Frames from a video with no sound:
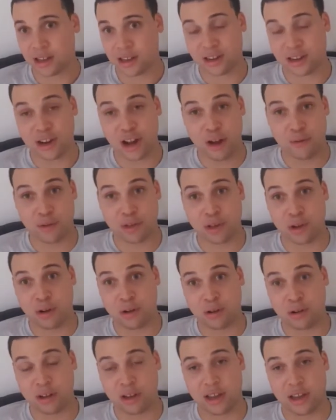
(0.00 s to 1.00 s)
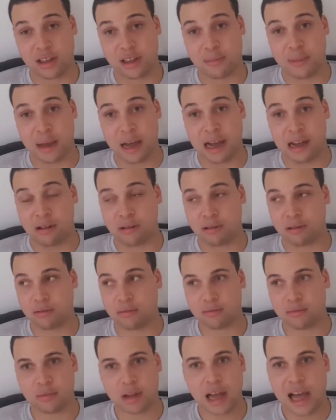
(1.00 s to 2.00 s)
The ninth song is about
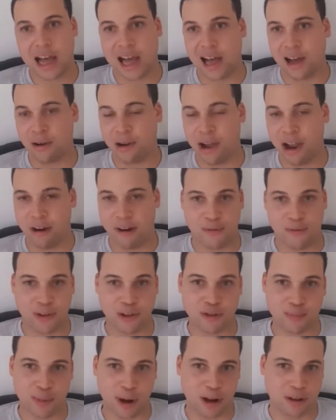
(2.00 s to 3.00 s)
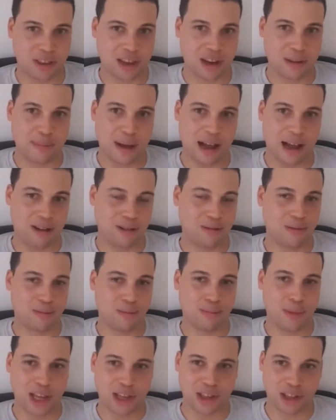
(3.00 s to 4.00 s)
how everything you've boasted about
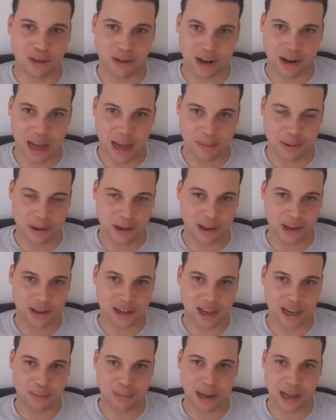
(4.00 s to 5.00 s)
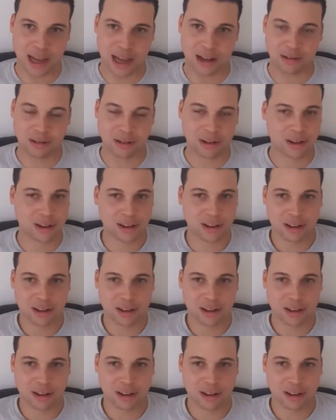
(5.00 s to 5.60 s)
makes you unhappy deep down.